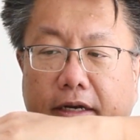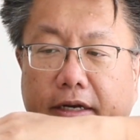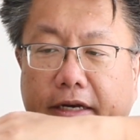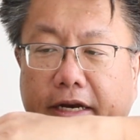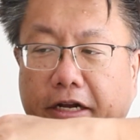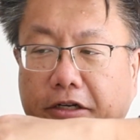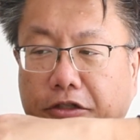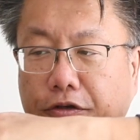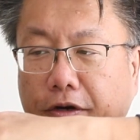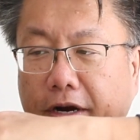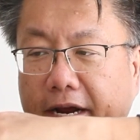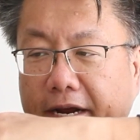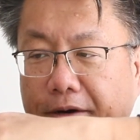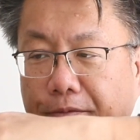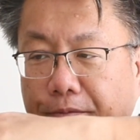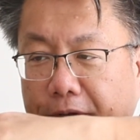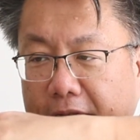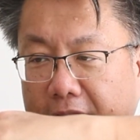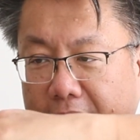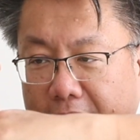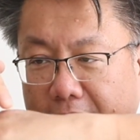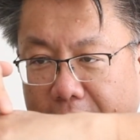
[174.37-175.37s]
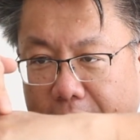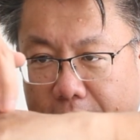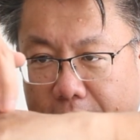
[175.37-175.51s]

Now try it with